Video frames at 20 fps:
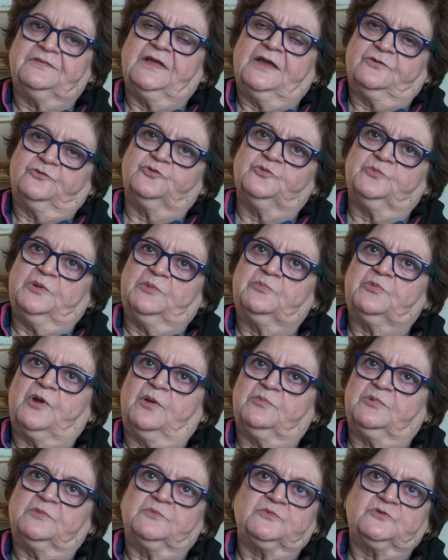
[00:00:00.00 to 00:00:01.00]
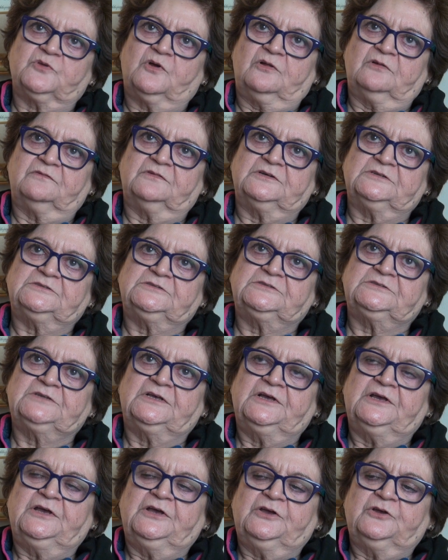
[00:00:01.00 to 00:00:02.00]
if they are to be problem solvers.